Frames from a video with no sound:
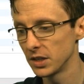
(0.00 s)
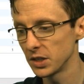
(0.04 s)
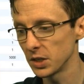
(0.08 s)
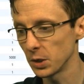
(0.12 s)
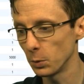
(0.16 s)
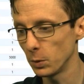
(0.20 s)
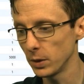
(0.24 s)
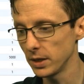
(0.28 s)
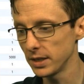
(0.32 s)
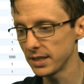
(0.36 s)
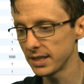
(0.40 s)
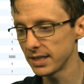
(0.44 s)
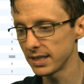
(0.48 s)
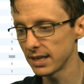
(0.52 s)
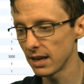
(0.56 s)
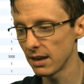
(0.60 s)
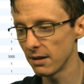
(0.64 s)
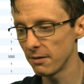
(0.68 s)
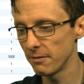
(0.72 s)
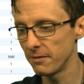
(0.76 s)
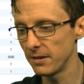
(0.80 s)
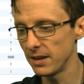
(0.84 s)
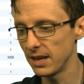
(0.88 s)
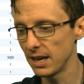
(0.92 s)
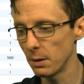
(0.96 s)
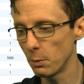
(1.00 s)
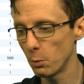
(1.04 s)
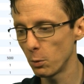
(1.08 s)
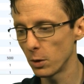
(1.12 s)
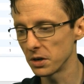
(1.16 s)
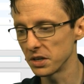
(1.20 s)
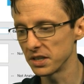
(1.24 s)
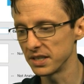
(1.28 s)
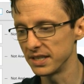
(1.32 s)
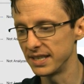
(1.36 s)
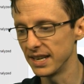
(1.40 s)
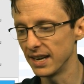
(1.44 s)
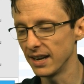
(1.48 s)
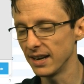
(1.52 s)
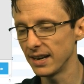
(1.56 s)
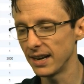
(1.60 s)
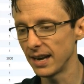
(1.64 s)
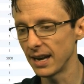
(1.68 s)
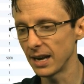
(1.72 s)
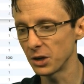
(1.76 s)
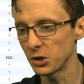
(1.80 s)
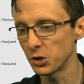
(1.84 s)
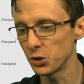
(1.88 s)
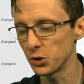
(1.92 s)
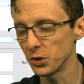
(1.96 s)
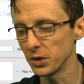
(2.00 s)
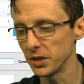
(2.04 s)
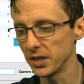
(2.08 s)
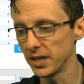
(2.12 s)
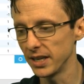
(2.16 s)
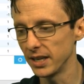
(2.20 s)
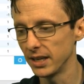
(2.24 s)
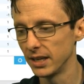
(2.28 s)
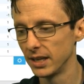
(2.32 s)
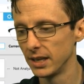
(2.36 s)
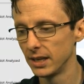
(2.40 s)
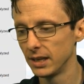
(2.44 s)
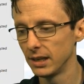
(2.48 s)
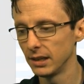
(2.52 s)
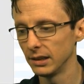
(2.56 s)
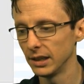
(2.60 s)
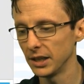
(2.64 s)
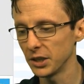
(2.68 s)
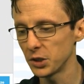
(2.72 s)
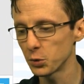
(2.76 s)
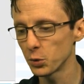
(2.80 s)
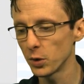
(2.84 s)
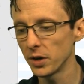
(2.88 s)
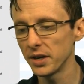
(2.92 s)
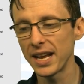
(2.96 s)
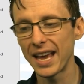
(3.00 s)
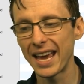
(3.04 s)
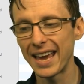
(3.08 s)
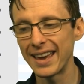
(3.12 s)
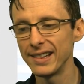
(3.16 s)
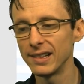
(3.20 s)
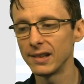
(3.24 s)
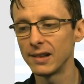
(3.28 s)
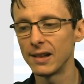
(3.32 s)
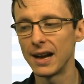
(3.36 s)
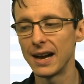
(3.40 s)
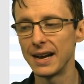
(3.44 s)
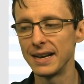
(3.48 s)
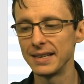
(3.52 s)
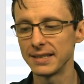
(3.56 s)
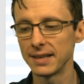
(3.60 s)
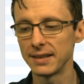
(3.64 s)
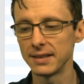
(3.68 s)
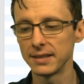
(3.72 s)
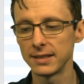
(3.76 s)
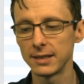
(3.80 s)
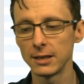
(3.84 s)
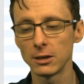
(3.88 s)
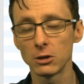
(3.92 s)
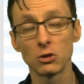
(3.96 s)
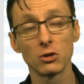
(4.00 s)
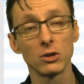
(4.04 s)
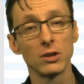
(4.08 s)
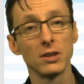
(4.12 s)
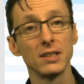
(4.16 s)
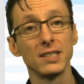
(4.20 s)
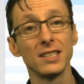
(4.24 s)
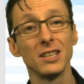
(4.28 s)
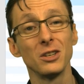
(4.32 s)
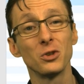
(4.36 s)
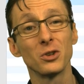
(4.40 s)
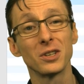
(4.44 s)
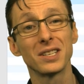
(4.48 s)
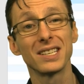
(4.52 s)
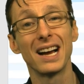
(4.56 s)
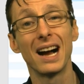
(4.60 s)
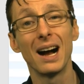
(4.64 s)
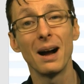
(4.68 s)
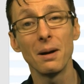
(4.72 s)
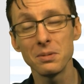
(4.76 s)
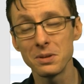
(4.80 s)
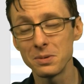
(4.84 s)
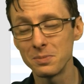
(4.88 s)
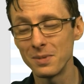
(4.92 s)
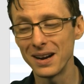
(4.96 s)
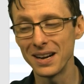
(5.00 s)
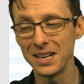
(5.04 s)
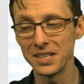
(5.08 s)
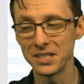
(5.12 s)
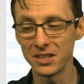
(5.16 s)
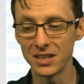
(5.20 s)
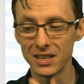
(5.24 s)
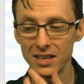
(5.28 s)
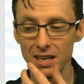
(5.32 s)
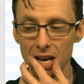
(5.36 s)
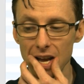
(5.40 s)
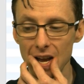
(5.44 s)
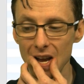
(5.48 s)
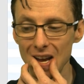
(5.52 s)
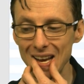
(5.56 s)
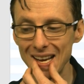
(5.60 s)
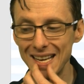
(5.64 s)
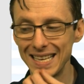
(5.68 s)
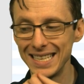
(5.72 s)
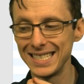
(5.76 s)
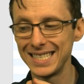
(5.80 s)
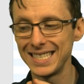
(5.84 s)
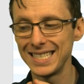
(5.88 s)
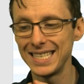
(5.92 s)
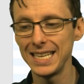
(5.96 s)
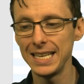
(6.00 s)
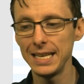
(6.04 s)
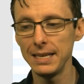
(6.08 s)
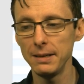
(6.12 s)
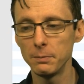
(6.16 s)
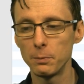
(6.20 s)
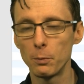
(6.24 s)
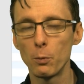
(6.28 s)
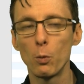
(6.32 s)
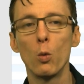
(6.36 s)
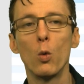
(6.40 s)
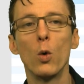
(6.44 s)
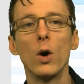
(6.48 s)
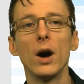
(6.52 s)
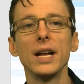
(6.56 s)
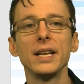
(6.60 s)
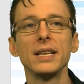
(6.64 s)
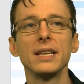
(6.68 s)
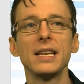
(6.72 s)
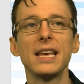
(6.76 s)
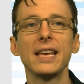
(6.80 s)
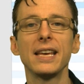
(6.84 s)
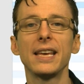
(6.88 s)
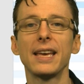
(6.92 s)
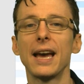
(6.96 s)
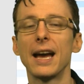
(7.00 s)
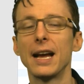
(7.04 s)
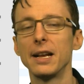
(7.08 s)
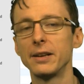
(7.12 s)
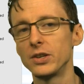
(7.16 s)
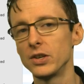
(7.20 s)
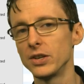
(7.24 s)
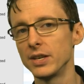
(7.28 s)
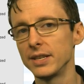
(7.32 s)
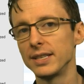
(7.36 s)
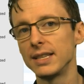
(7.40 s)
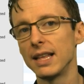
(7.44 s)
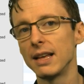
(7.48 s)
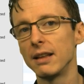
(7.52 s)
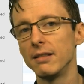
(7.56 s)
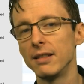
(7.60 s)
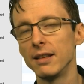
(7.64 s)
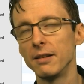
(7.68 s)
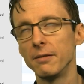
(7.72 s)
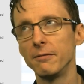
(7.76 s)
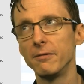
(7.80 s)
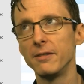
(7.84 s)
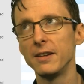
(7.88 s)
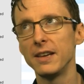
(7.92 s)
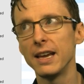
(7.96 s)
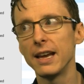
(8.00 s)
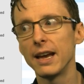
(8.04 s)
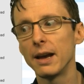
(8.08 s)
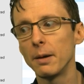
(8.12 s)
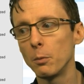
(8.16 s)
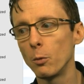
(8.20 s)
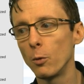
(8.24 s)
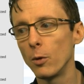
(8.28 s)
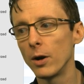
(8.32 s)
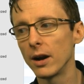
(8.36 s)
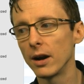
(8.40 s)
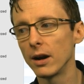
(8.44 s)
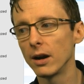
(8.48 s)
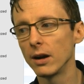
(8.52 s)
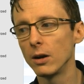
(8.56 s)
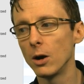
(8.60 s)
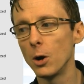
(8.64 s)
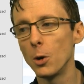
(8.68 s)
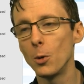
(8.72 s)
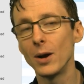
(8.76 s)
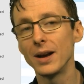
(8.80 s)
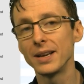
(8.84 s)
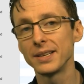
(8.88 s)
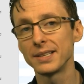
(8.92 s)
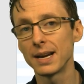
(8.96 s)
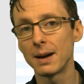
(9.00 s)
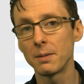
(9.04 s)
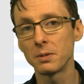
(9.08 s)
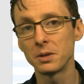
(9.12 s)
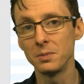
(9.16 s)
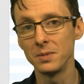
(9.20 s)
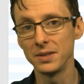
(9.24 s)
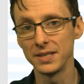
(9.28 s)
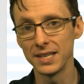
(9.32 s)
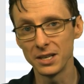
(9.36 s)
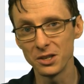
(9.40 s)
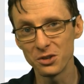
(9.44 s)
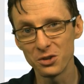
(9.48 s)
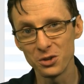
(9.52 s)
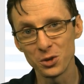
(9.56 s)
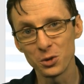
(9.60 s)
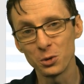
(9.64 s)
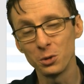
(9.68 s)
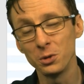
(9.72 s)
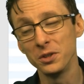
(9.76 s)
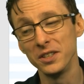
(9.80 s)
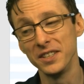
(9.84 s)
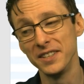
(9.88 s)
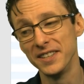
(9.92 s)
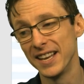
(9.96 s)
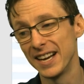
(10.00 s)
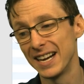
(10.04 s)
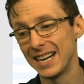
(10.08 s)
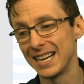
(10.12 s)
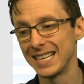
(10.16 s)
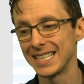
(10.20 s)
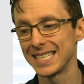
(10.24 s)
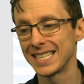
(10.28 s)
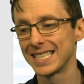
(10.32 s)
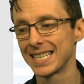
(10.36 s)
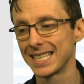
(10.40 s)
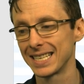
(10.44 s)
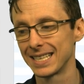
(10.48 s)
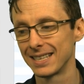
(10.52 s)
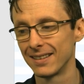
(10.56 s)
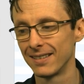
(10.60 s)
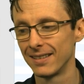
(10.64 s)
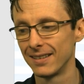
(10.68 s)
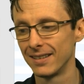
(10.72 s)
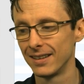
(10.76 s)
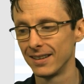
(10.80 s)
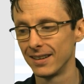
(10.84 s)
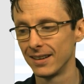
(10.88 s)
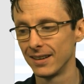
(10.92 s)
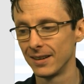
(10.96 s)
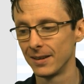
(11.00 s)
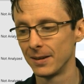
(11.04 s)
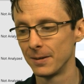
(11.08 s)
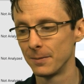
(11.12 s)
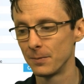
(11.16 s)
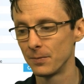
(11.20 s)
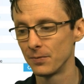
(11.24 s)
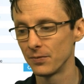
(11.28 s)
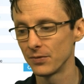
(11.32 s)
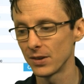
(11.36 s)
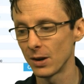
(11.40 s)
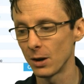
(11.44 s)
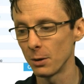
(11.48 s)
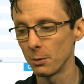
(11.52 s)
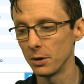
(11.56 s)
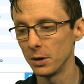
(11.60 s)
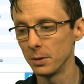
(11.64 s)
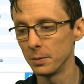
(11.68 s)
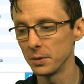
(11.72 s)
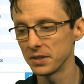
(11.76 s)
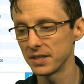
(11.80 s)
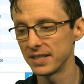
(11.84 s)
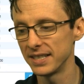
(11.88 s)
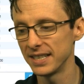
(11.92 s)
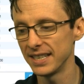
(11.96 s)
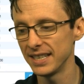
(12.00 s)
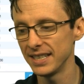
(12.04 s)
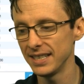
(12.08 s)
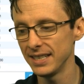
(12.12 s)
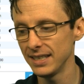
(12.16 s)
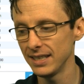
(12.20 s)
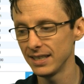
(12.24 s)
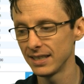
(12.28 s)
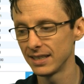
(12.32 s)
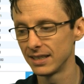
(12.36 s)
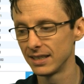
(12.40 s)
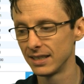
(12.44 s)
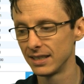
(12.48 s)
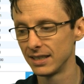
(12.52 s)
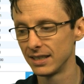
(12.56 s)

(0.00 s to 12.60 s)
So once uh, VMware is done actually, Let's run analyze on Citrix Optimizer and see what it catches that the VMware OS optimization tool did not. Are we almost done?